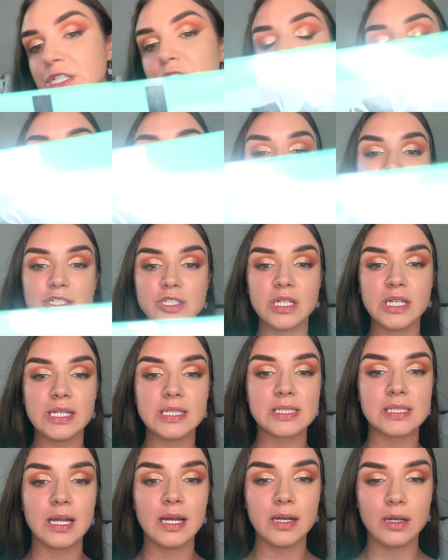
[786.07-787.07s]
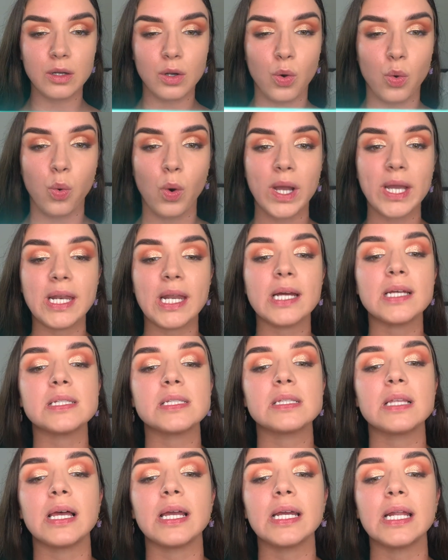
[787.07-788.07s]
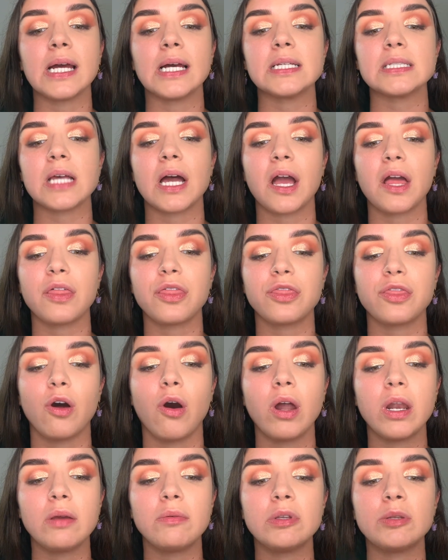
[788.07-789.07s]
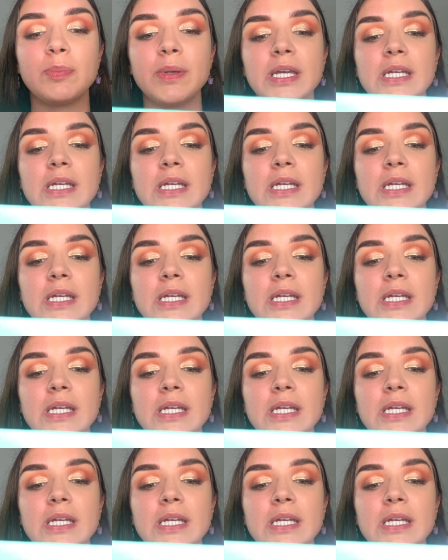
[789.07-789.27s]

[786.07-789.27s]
It's not quite as light as I thought it would be.